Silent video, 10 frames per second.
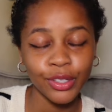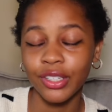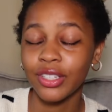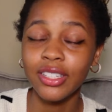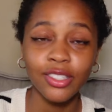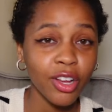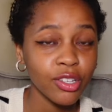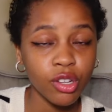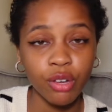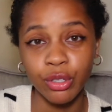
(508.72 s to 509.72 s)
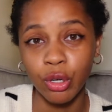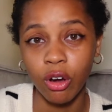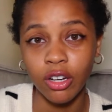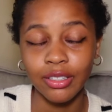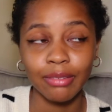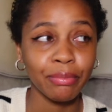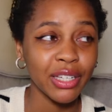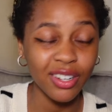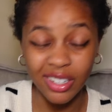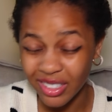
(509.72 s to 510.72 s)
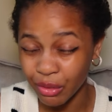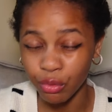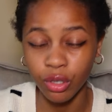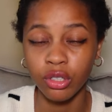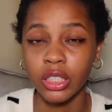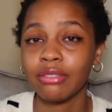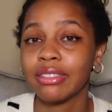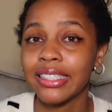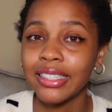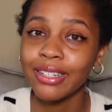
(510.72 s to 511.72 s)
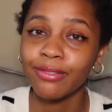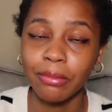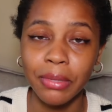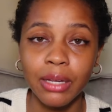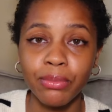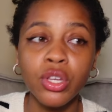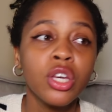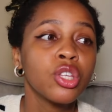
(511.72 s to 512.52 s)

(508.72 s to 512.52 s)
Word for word: you didn't start serving God because of what you could receive from him.